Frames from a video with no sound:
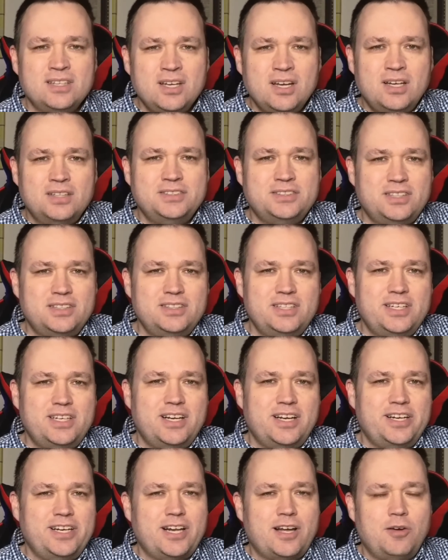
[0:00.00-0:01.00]
Sunday
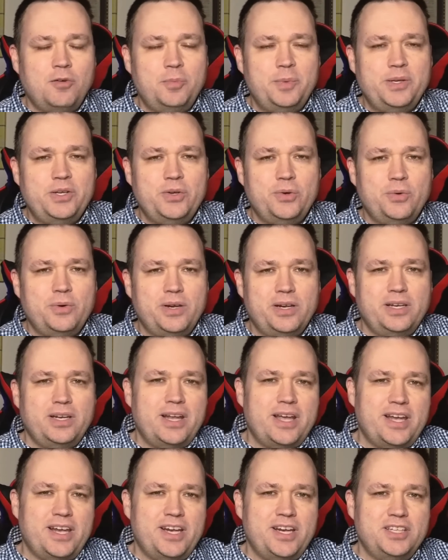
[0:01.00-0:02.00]
night, I'll be doing
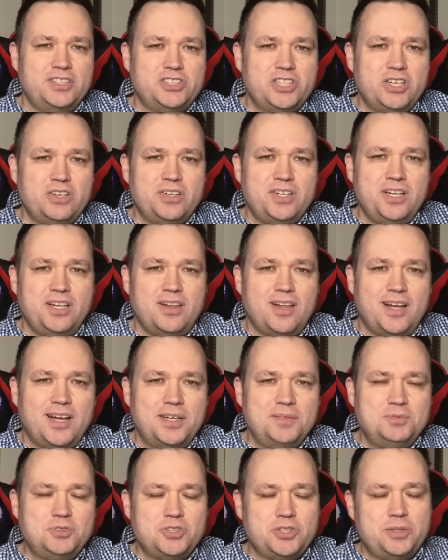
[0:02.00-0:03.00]
a charity
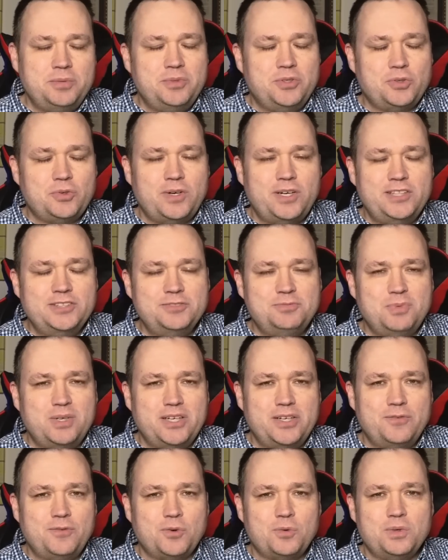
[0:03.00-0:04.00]
live stream to raise
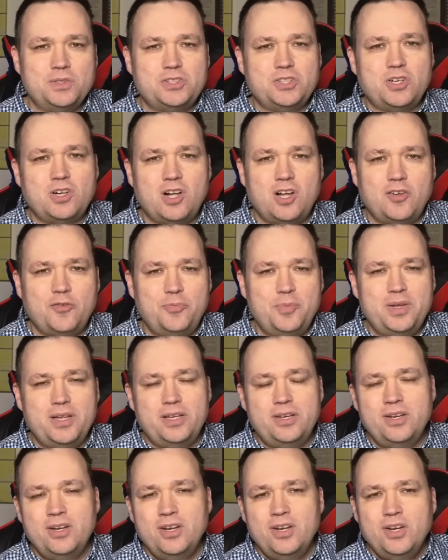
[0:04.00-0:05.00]
money for Richard
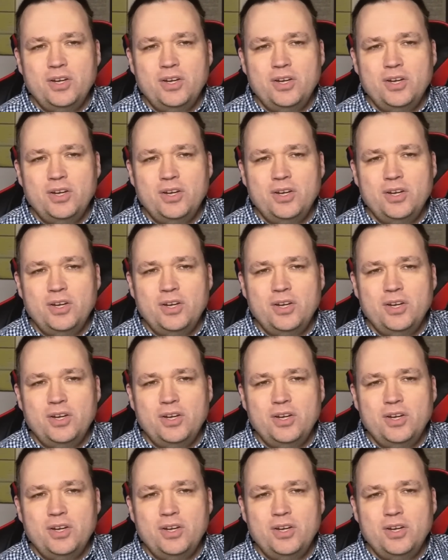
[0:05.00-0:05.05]
Hoffman,